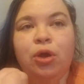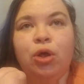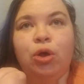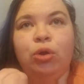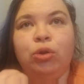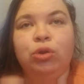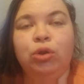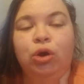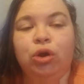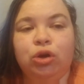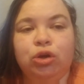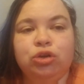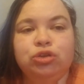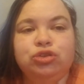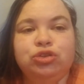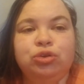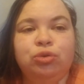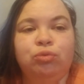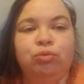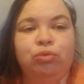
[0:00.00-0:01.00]

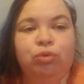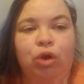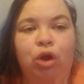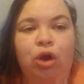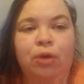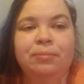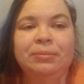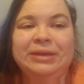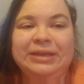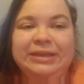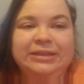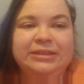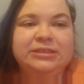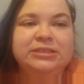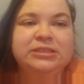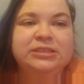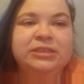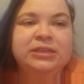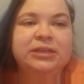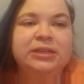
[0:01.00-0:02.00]
large, raw
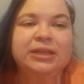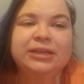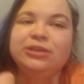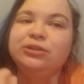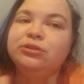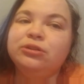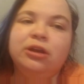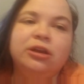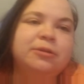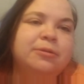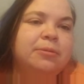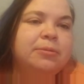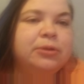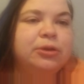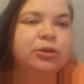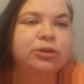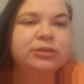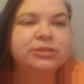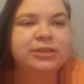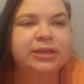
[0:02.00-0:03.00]
meats. Like you're not going to be able to
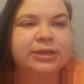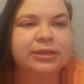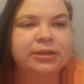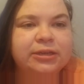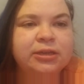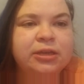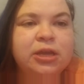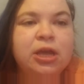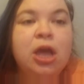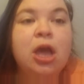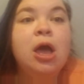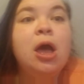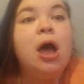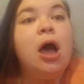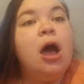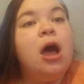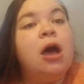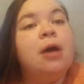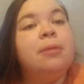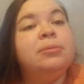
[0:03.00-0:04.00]
cook a steak.
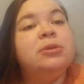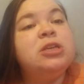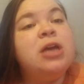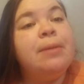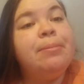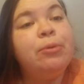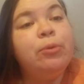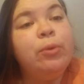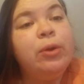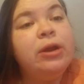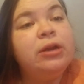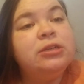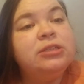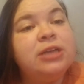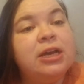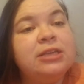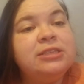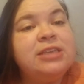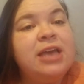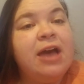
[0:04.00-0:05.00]
Um, Tupperware
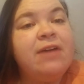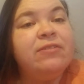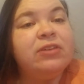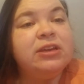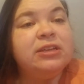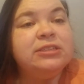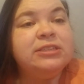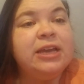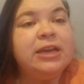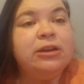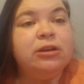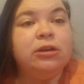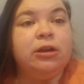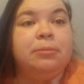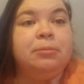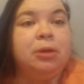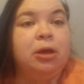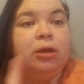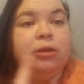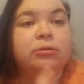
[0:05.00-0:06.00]
does have a container.
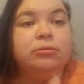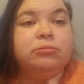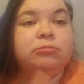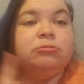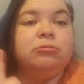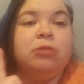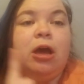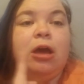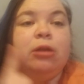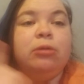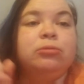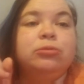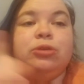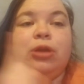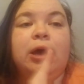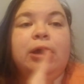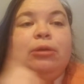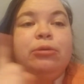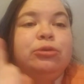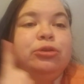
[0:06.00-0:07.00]
I'm not, I don't,
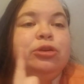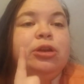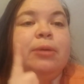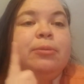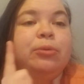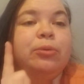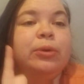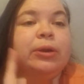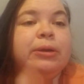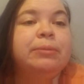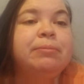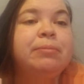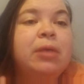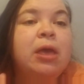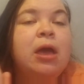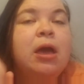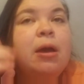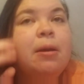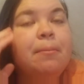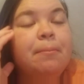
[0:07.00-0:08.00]
I don't do Tupperware,
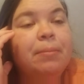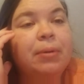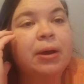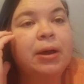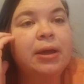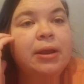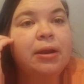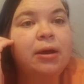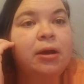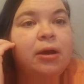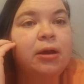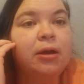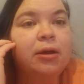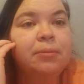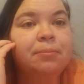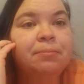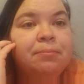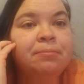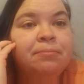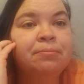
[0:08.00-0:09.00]
but,
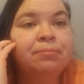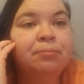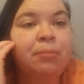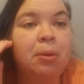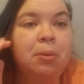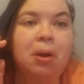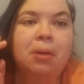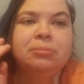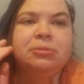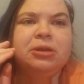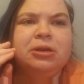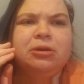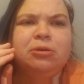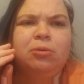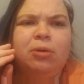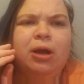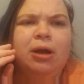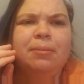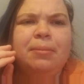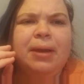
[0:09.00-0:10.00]
um, my mom did it a
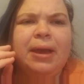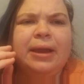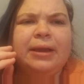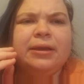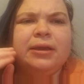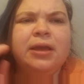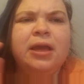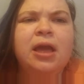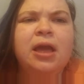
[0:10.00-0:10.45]
while back.